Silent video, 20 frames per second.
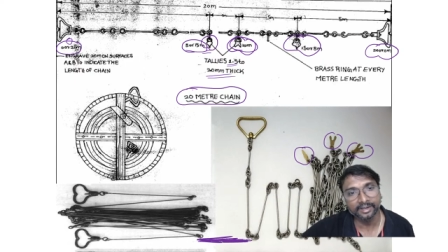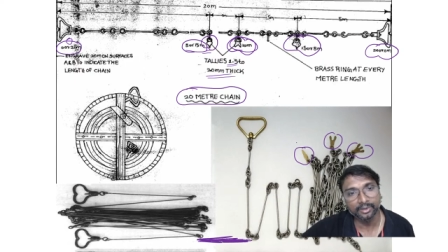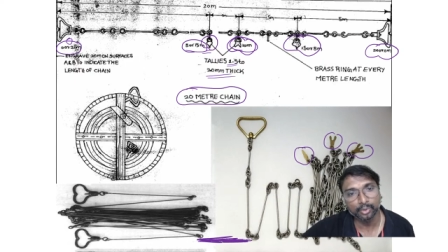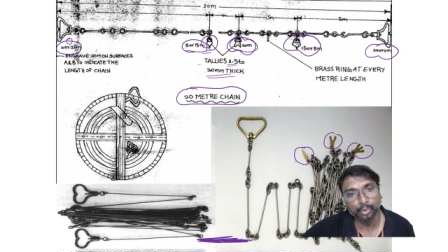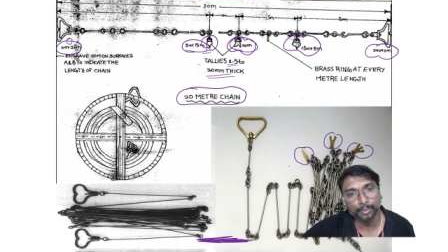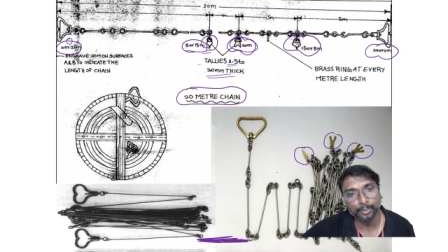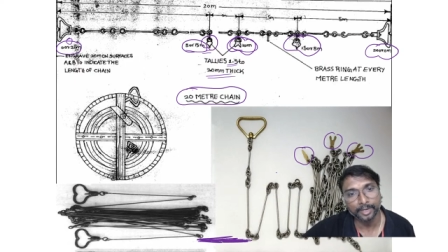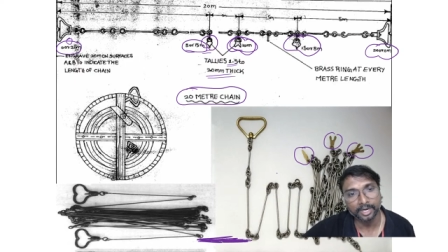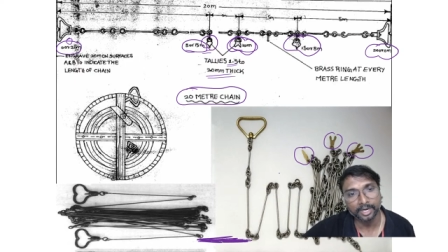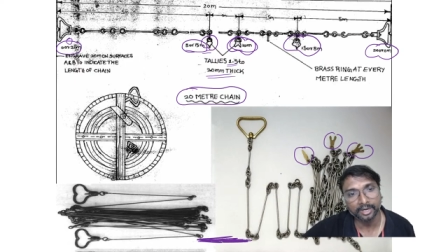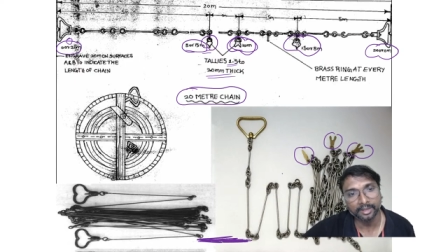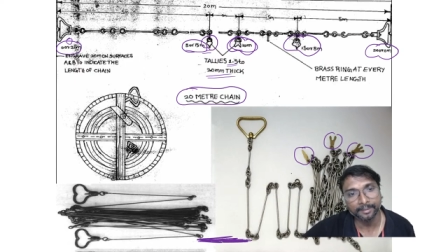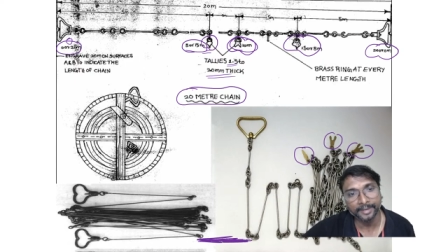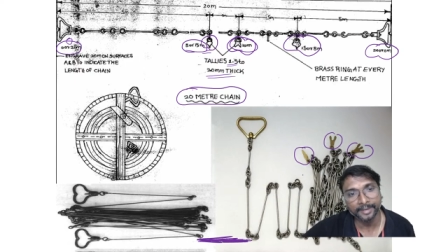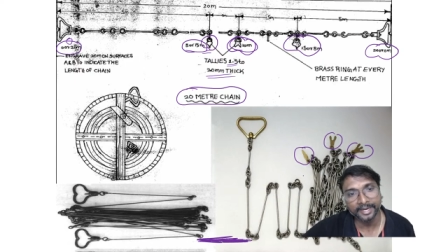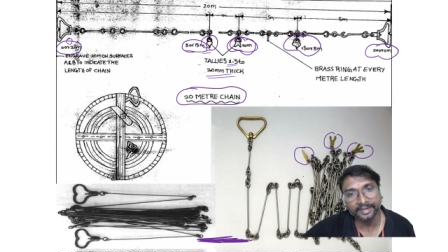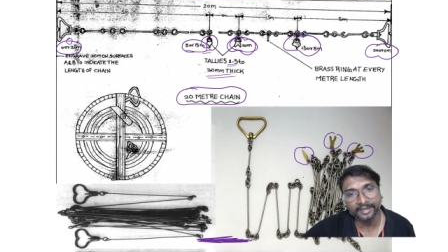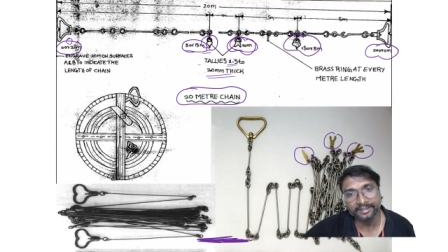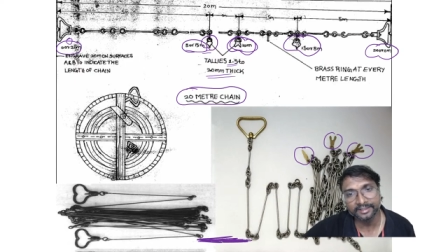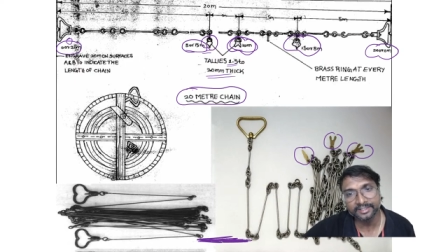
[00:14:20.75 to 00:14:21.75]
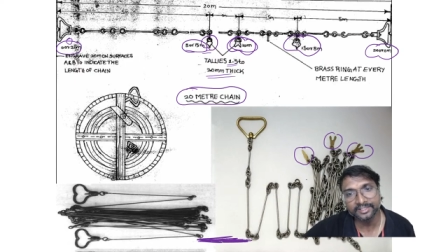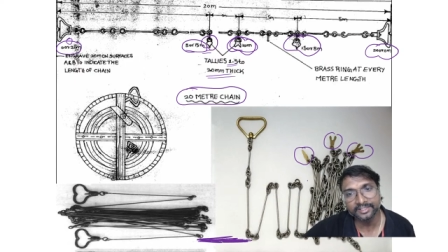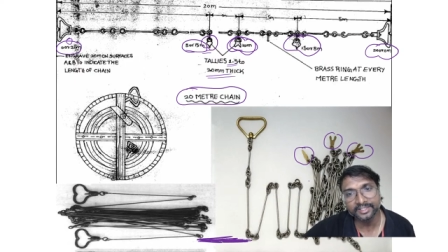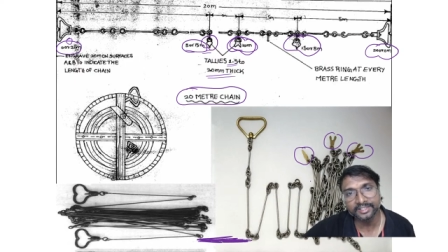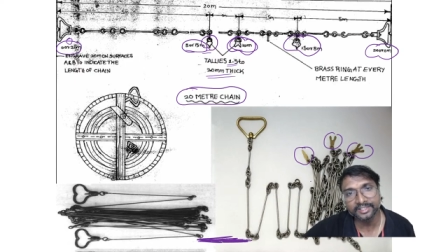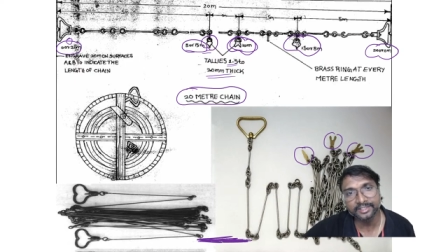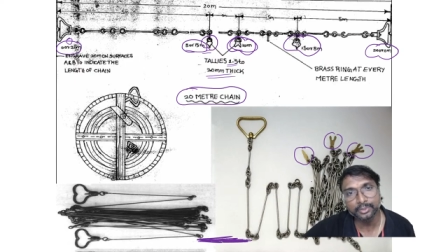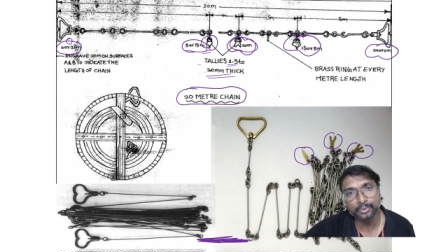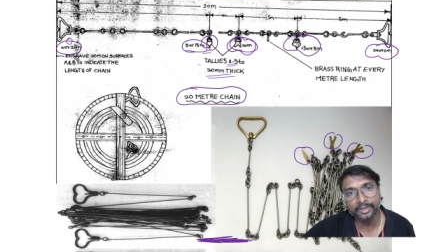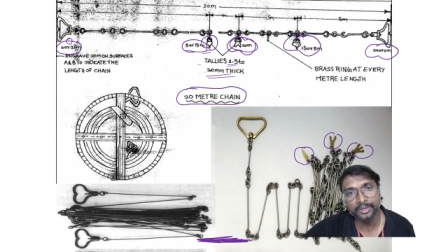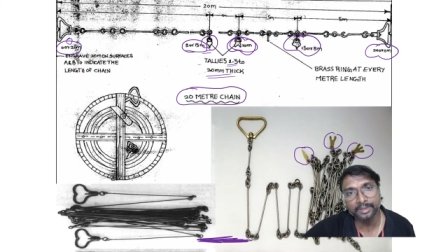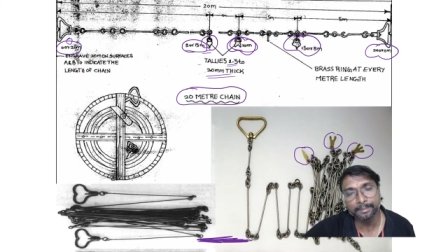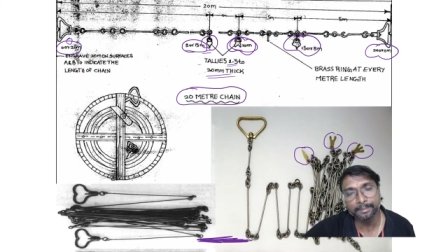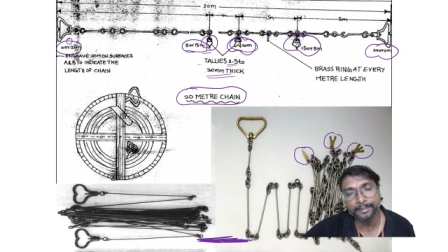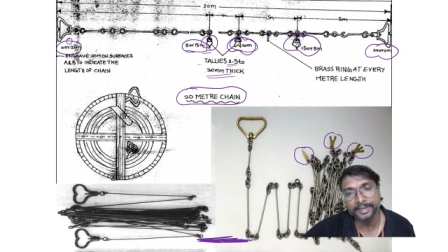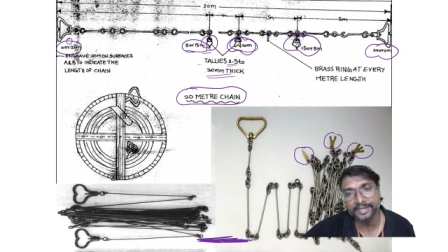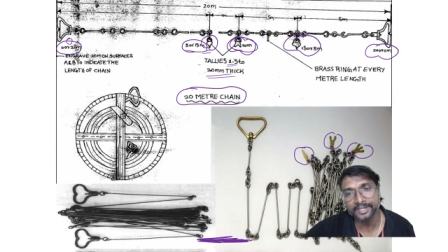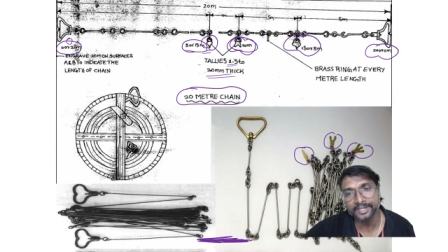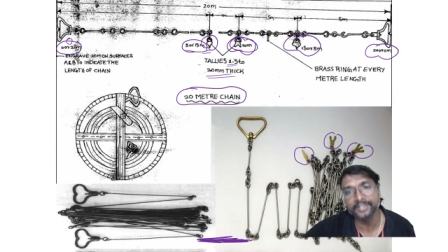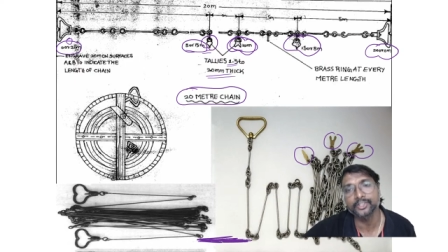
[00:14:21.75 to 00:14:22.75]
no problem, right? This is your
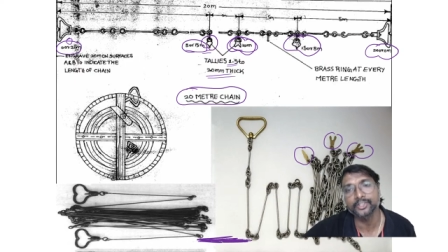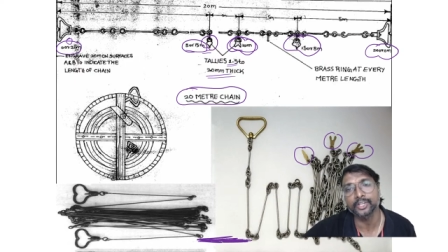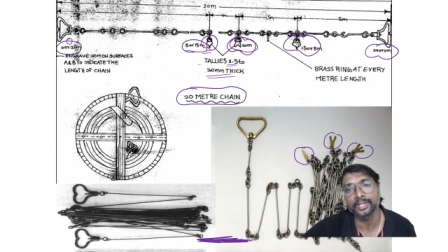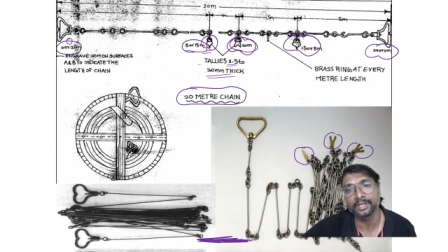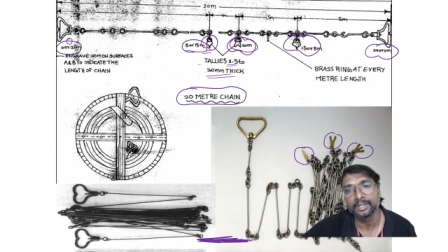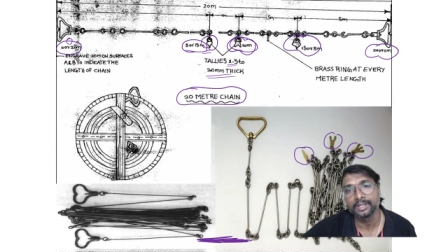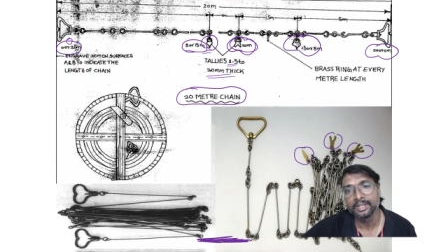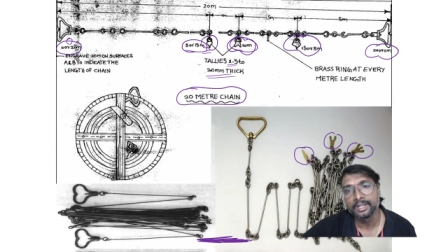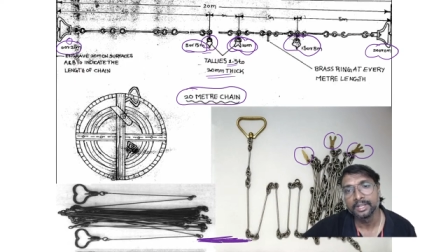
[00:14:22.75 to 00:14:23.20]
metric chain.